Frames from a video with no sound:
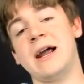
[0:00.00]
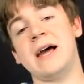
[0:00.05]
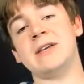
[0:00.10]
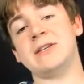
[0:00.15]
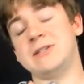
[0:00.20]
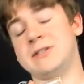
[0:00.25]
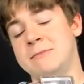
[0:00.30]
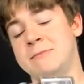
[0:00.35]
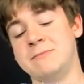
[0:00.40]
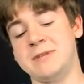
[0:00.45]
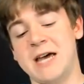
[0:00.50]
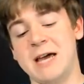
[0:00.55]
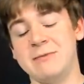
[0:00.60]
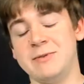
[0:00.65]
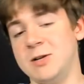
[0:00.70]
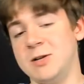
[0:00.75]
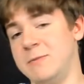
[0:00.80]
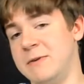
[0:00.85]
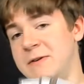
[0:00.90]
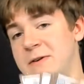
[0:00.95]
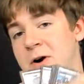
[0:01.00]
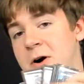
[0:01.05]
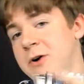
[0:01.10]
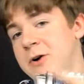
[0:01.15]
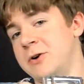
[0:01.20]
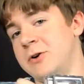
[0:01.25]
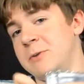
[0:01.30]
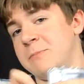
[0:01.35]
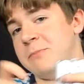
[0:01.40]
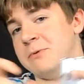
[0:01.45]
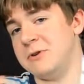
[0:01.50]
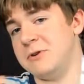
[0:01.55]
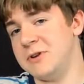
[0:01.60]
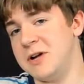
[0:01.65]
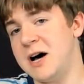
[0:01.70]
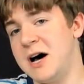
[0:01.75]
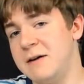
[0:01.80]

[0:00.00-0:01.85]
sometimes it'll be harder to pull off